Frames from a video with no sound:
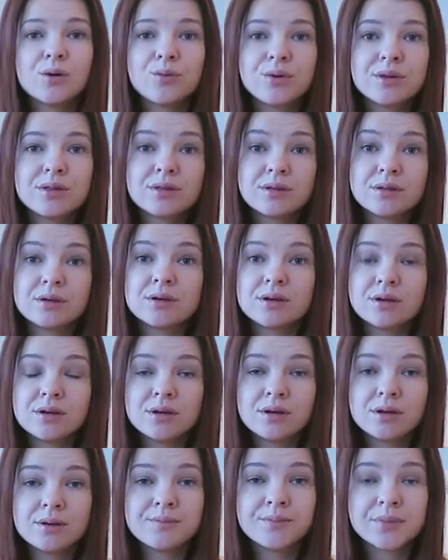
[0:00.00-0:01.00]
uh, with
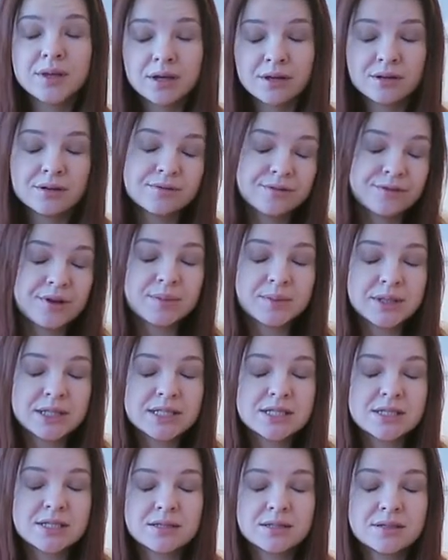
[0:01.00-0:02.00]
the um, uh,
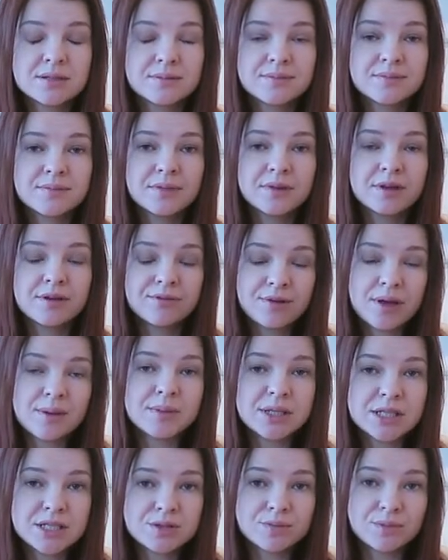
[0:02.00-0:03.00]
feminist um,
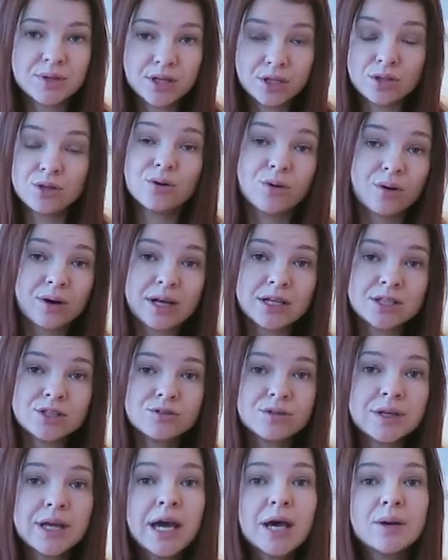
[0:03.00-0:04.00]
feminism in your
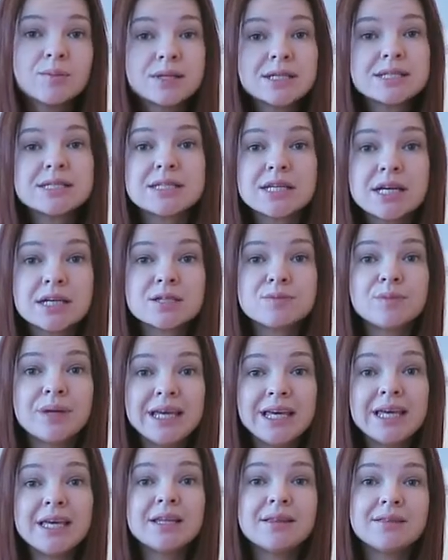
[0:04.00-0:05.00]
country? Please text
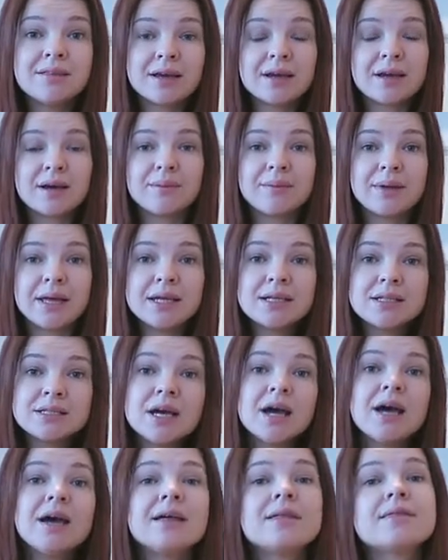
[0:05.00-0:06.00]
me in the comment.